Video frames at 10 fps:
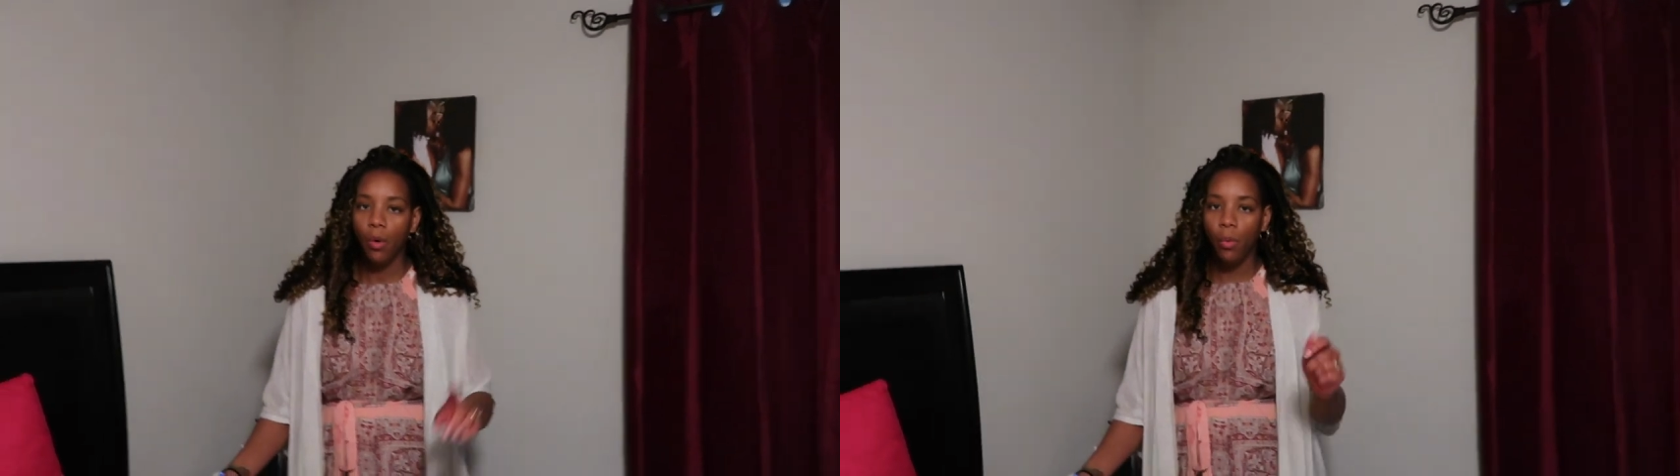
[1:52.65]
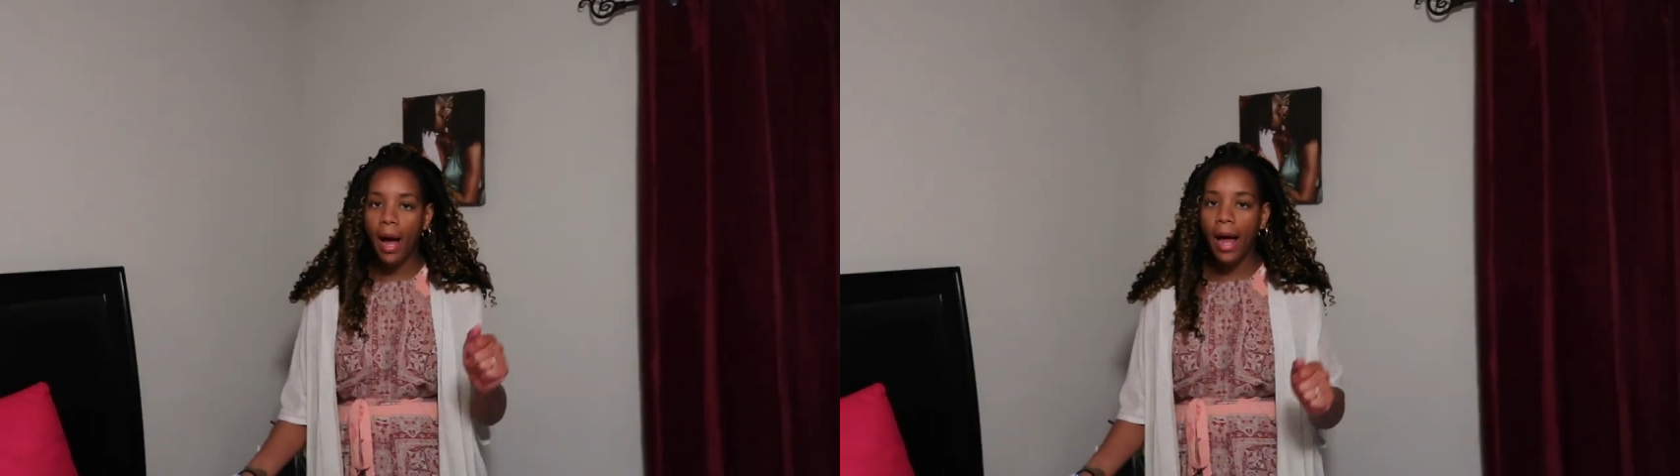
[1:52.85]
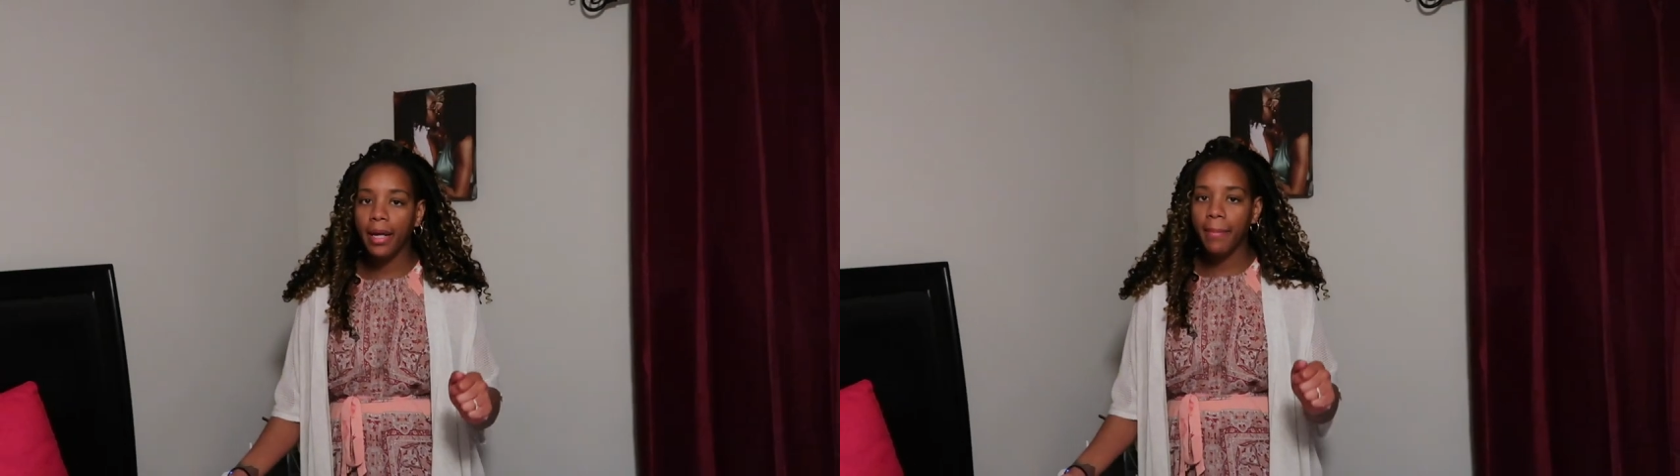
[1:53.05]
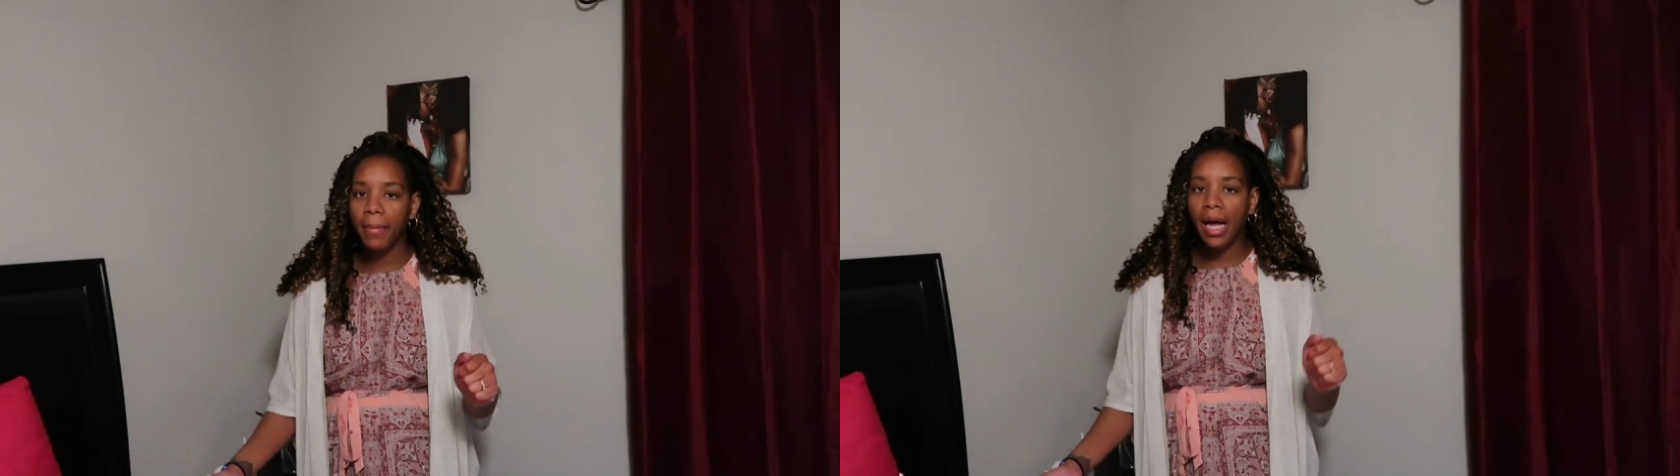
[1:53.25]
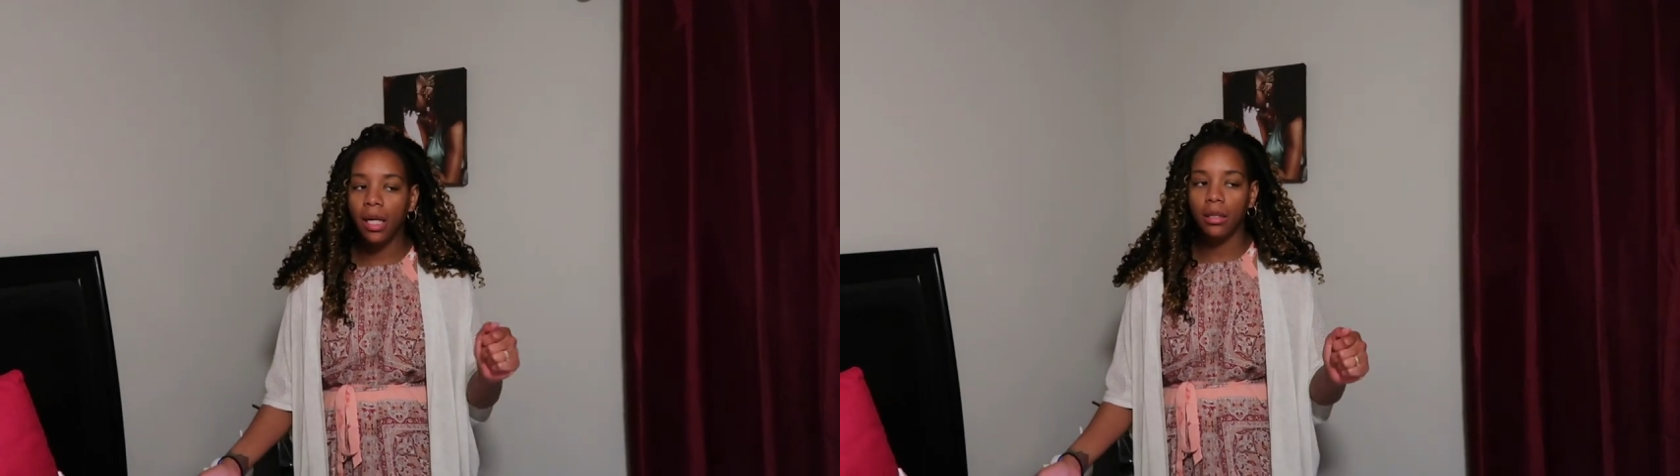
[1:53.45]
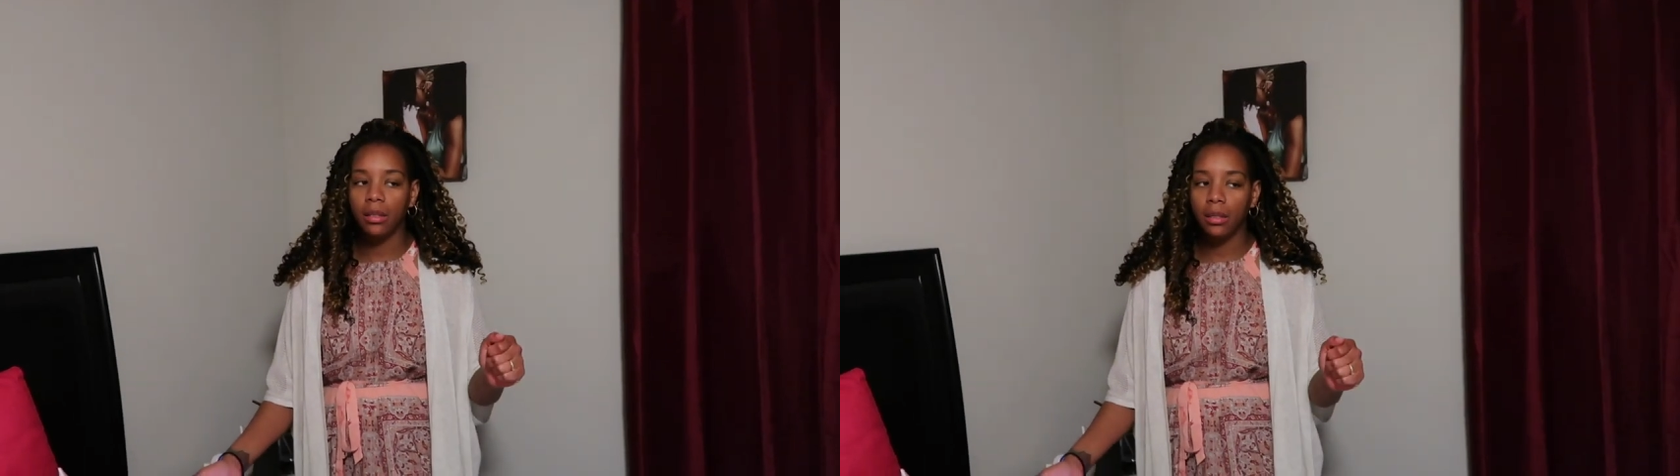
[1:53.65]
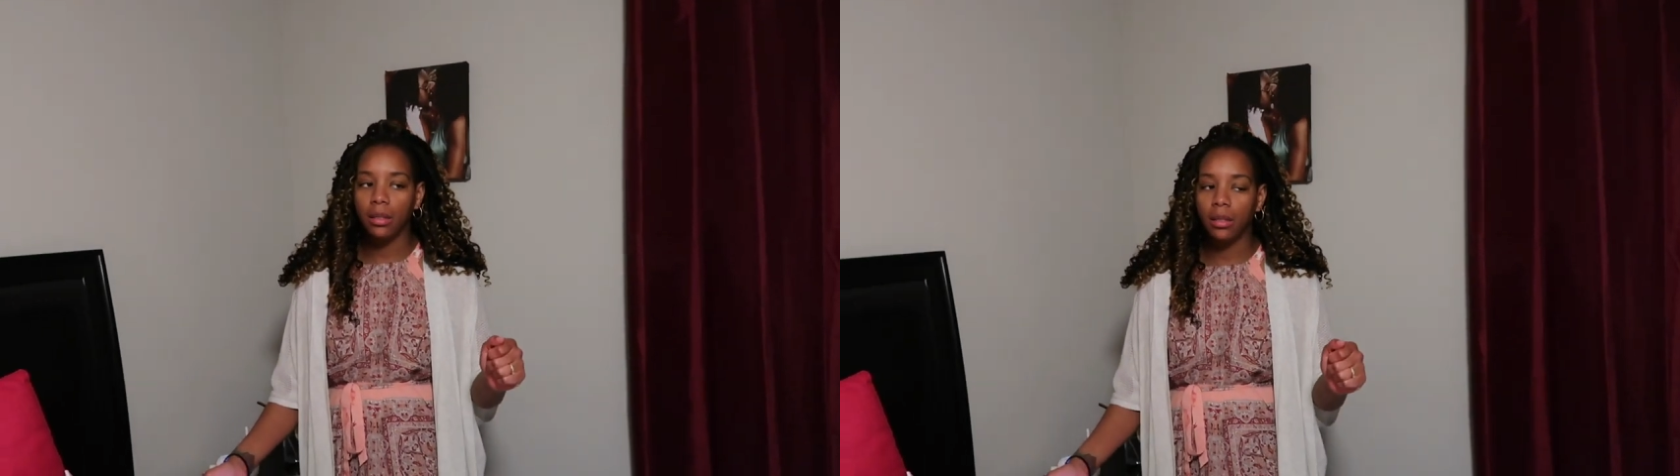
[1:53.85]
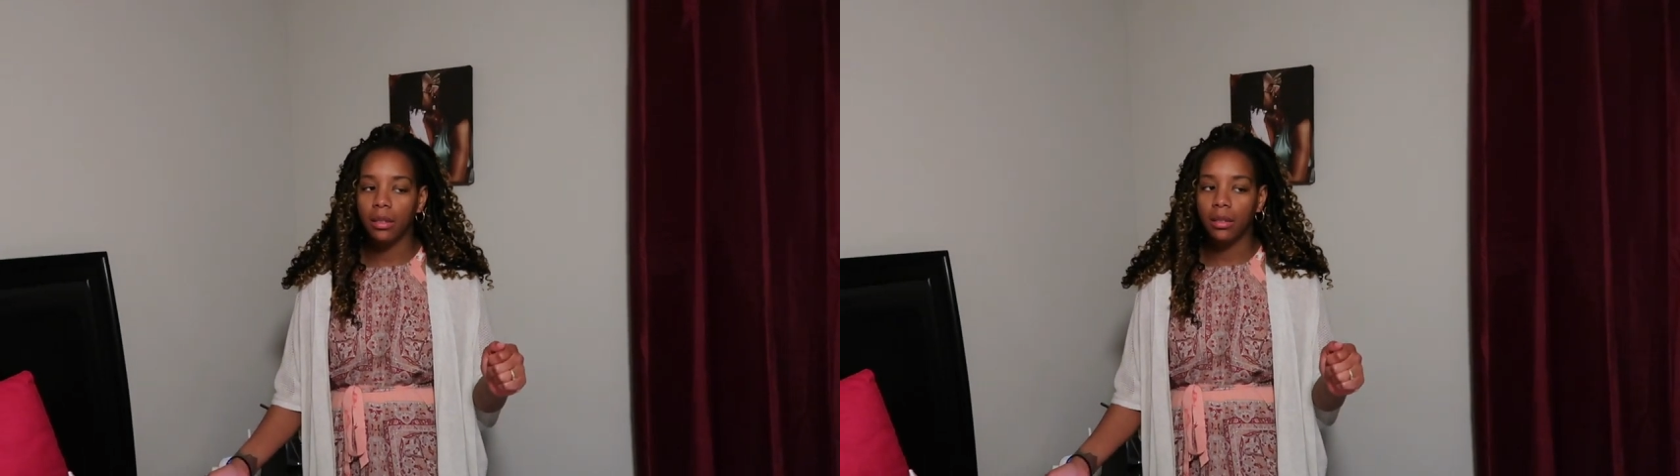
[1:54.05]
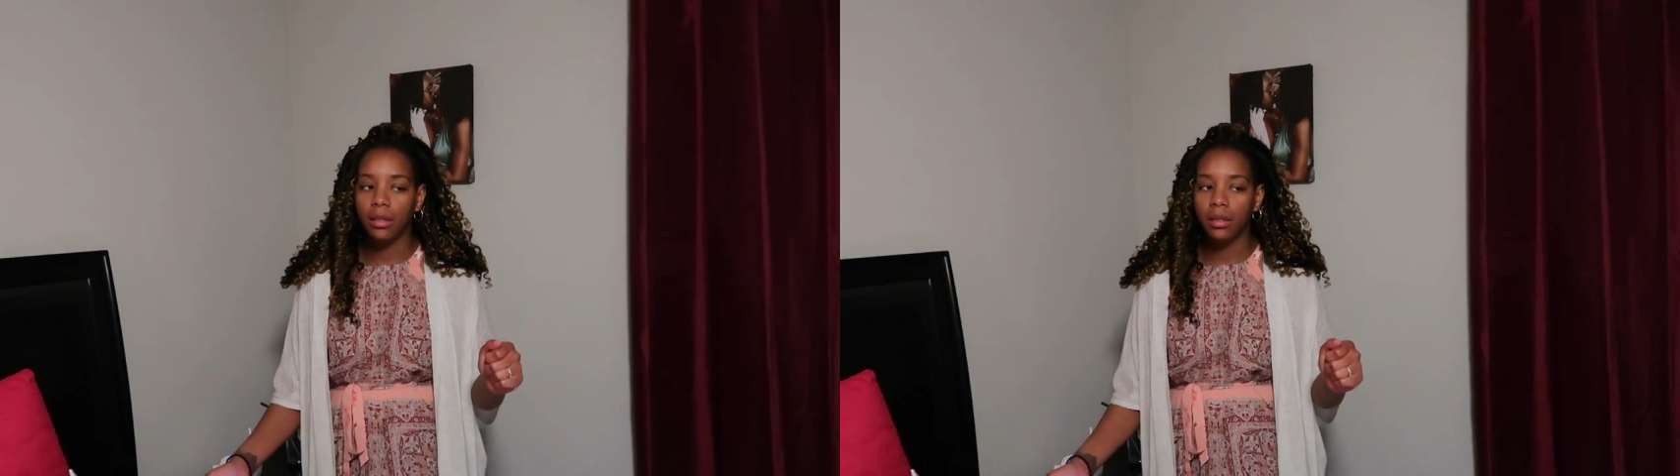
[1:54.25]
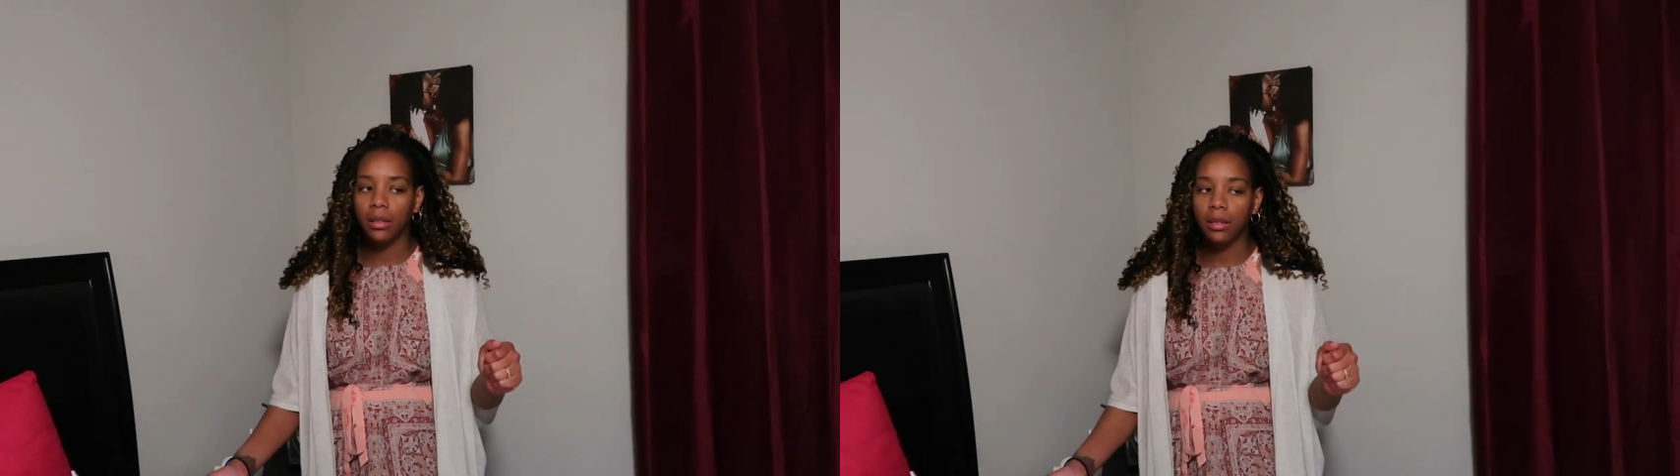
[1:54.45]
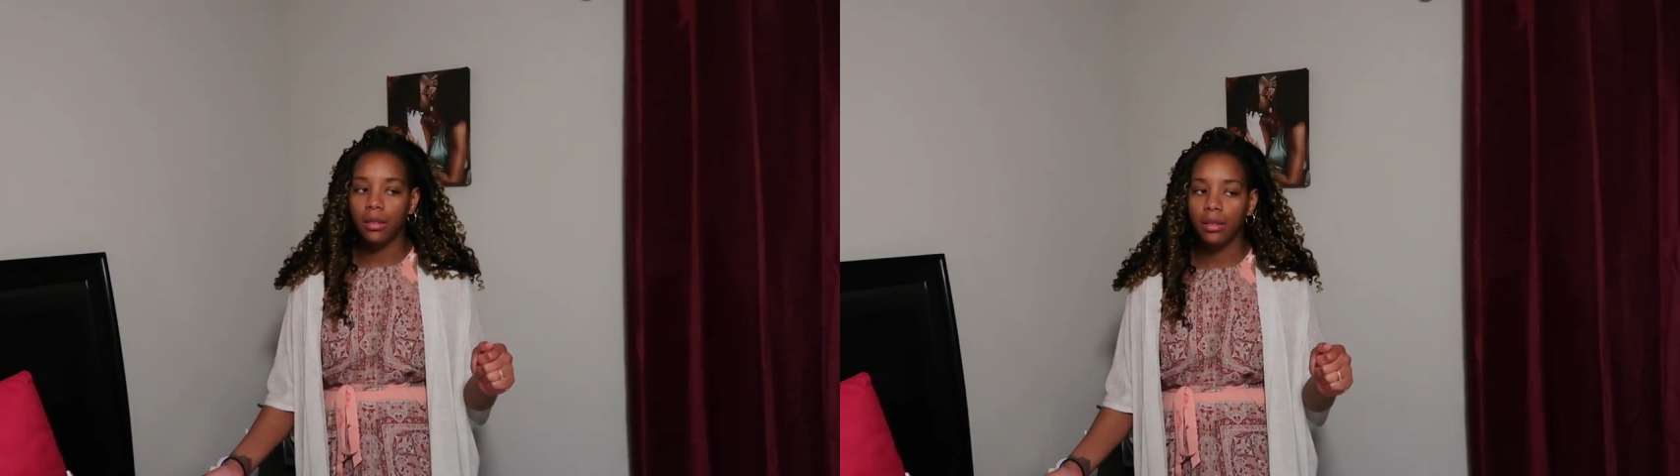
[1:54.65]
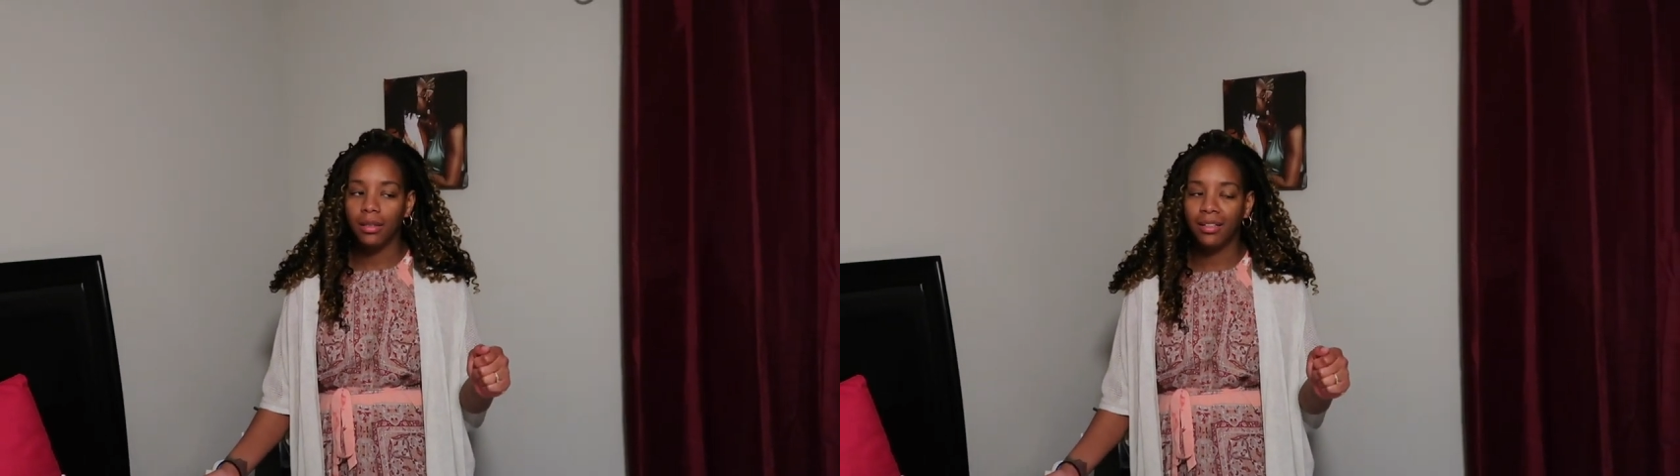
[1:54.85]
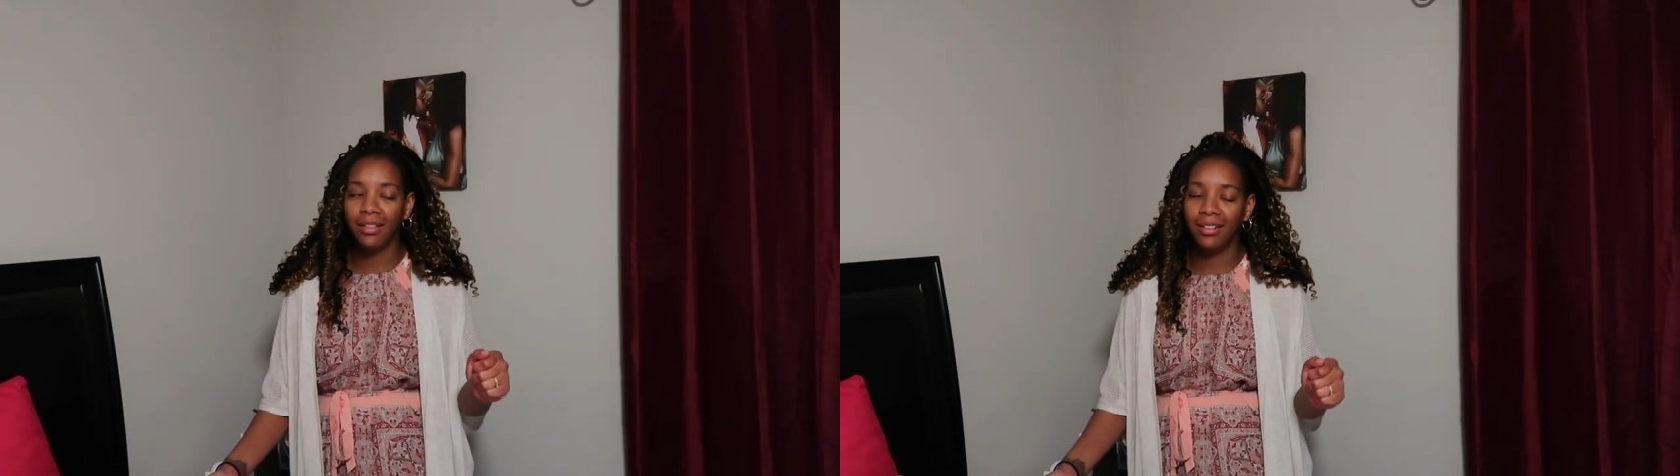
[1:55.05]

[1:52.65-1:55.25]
You why got to pull my, up.